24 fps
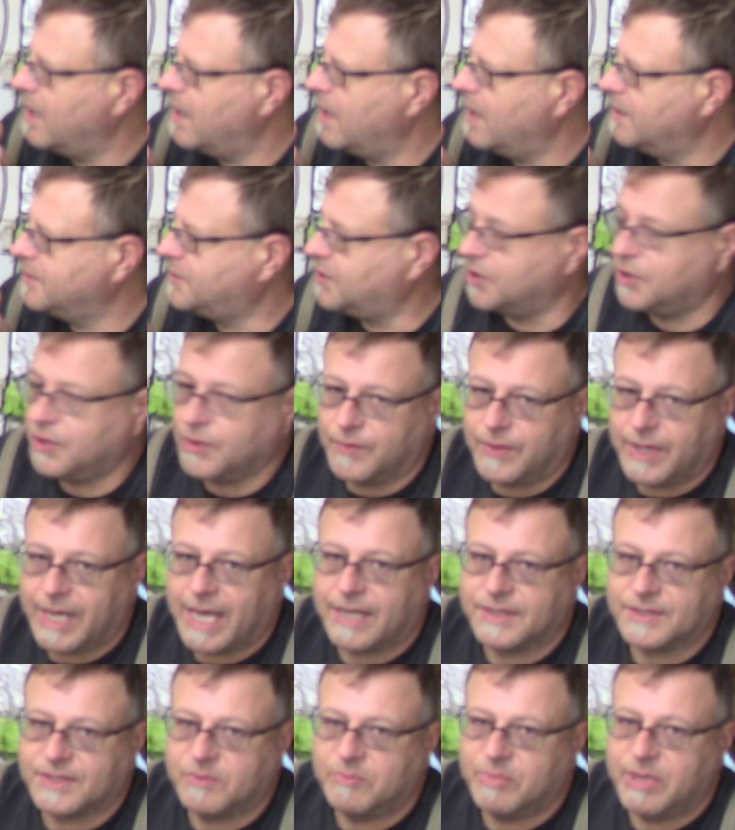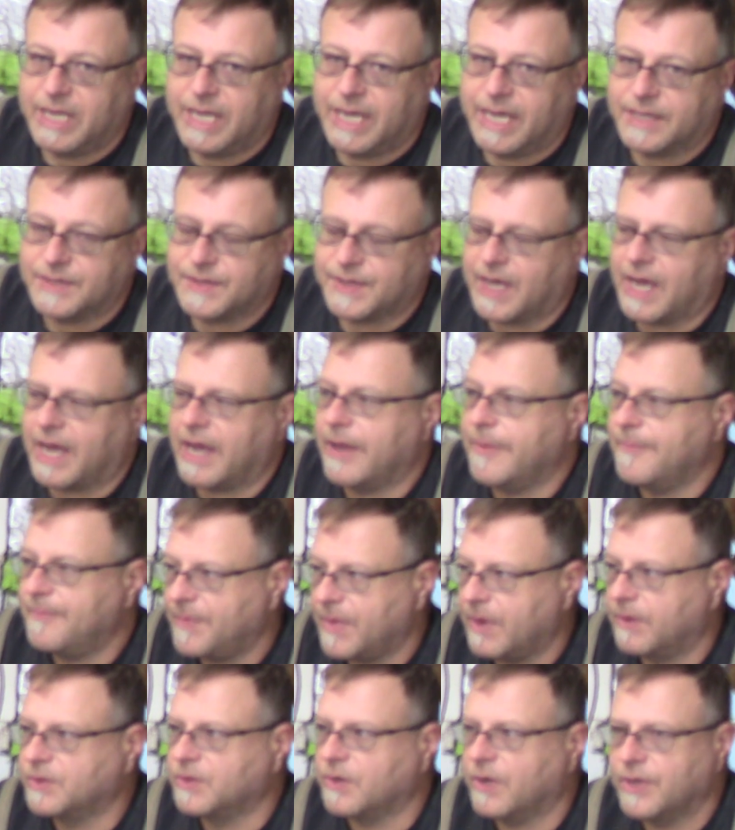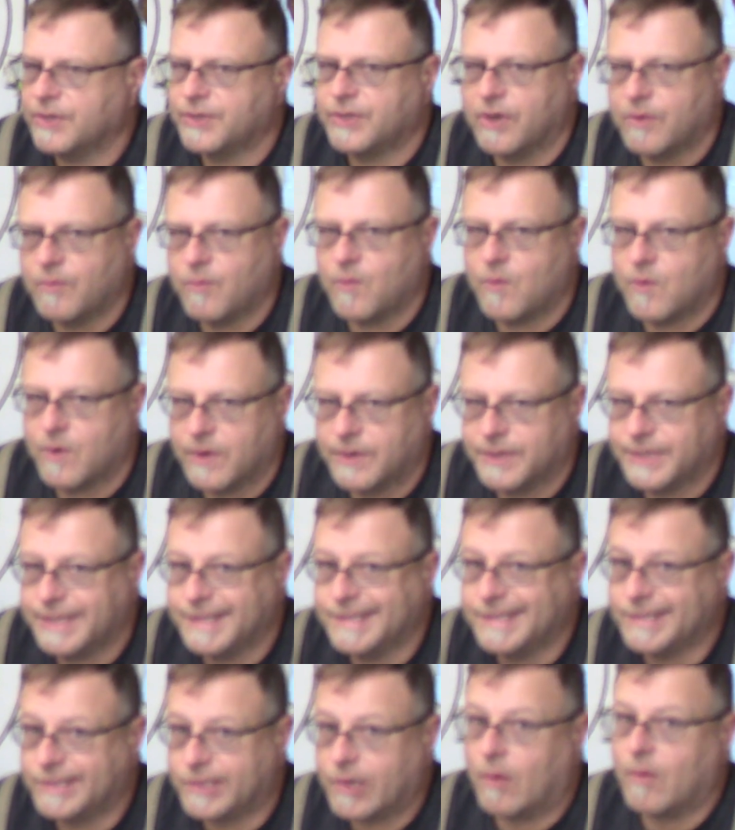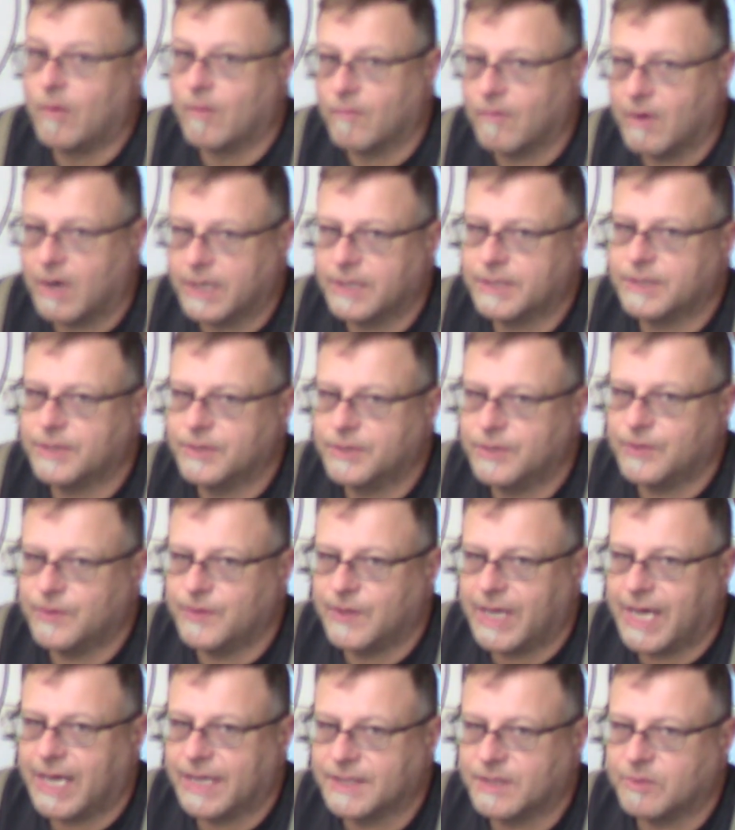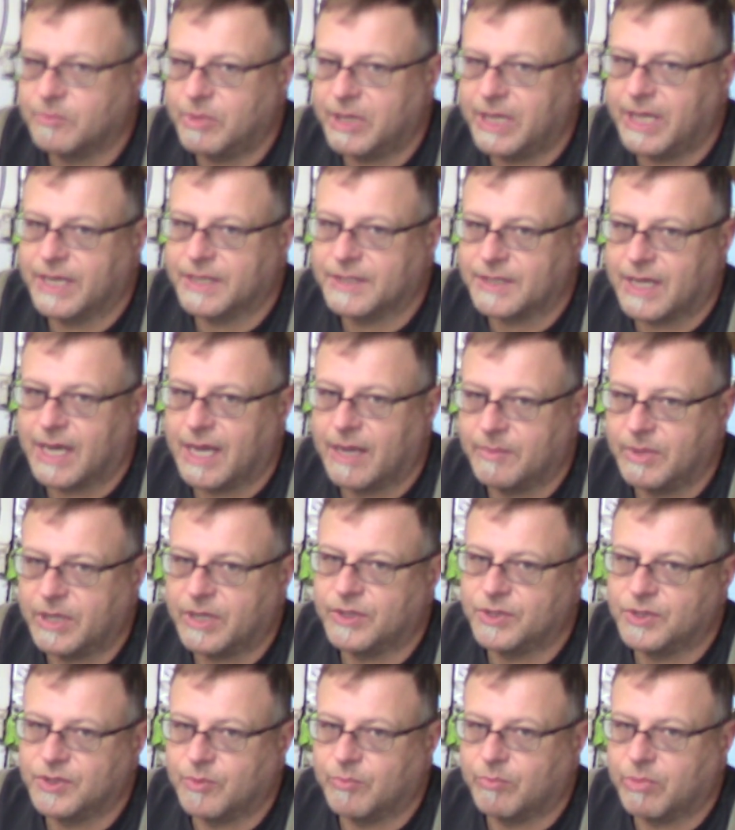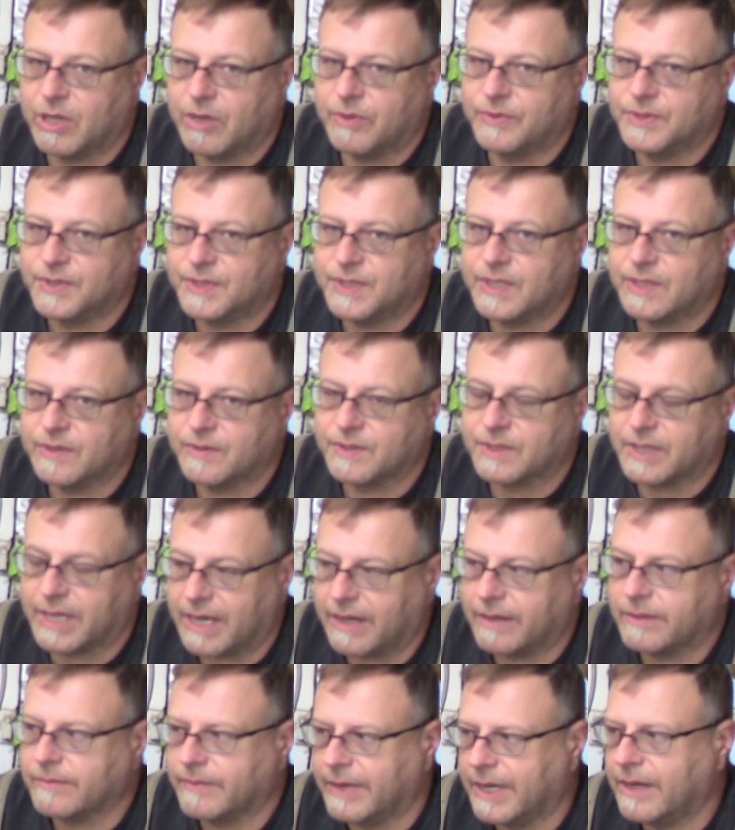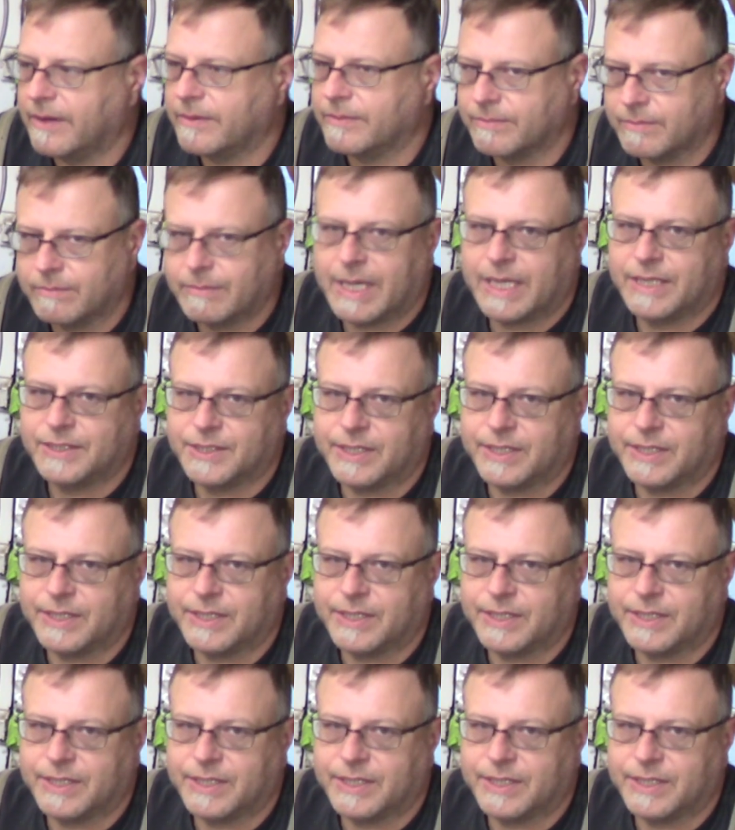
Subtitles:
To 2,000 psi. I was also warned, don't run it to 2,000 psi because you'll blow the seals out. Well, imagine